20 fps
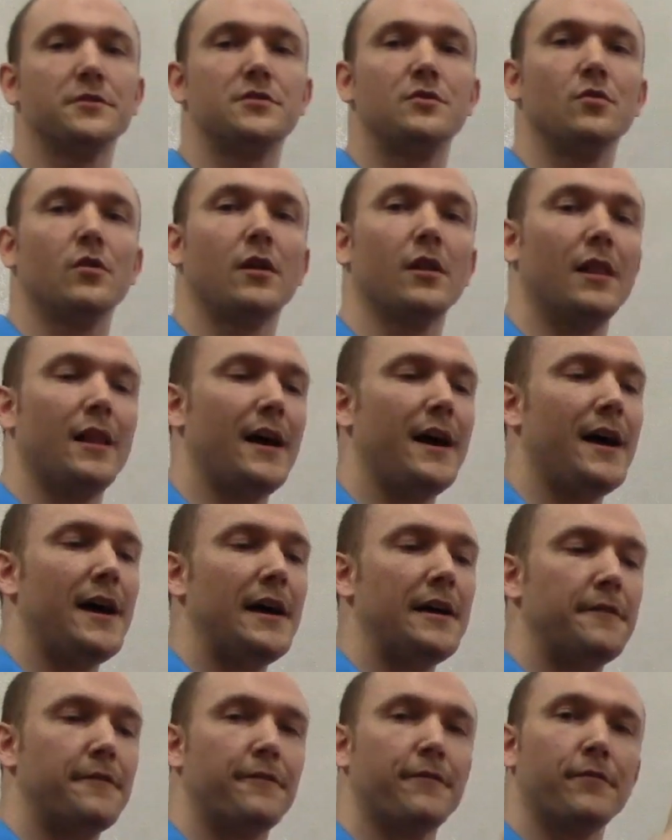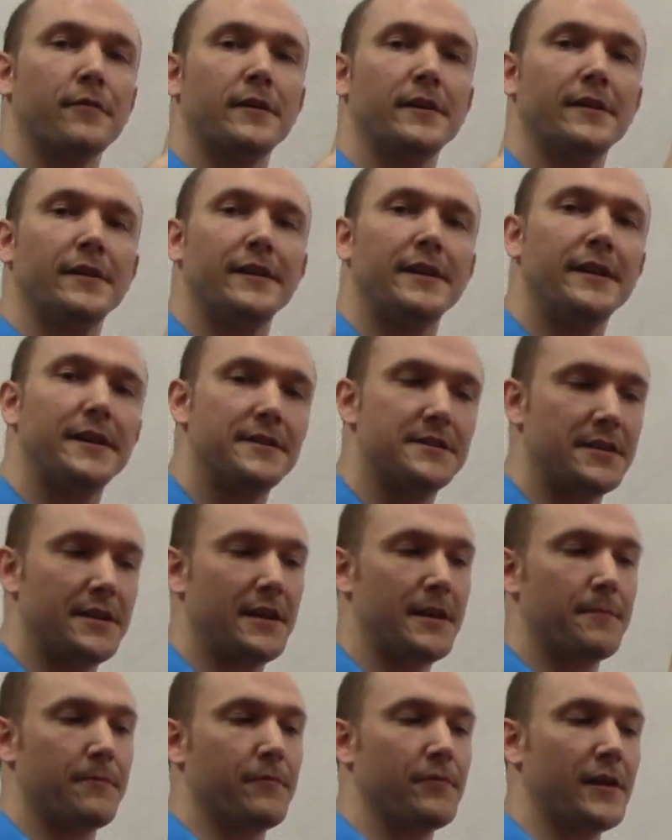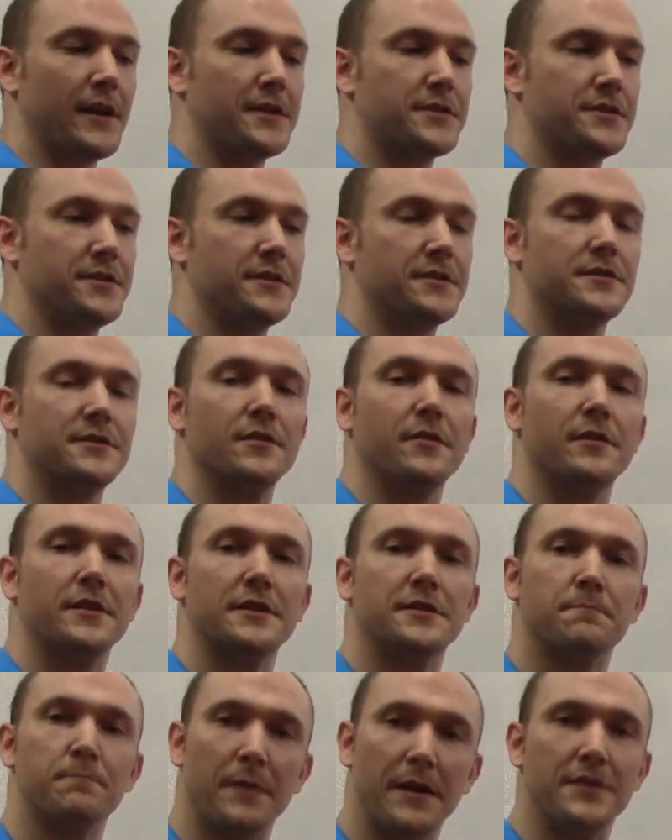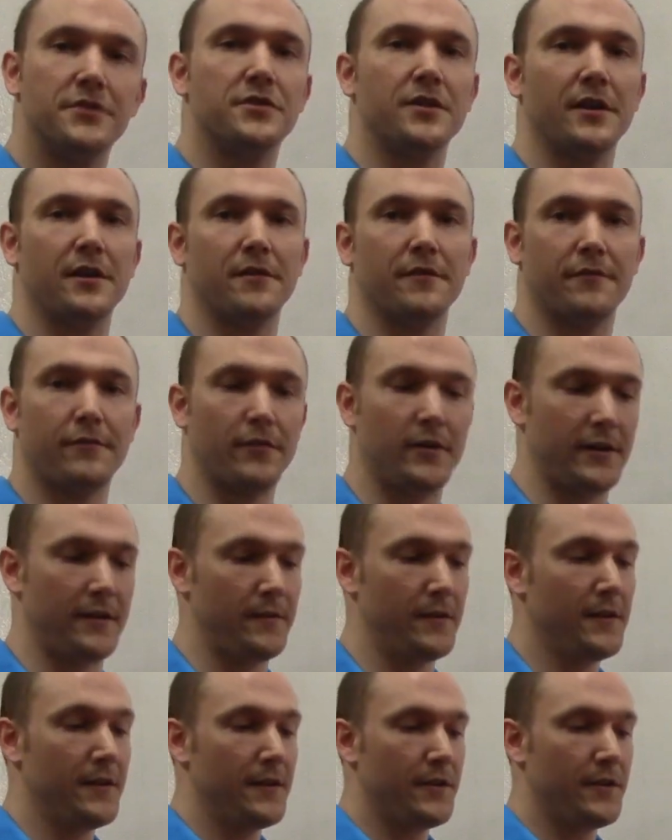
to glide freely into hip flexion, so it is pinching in the front.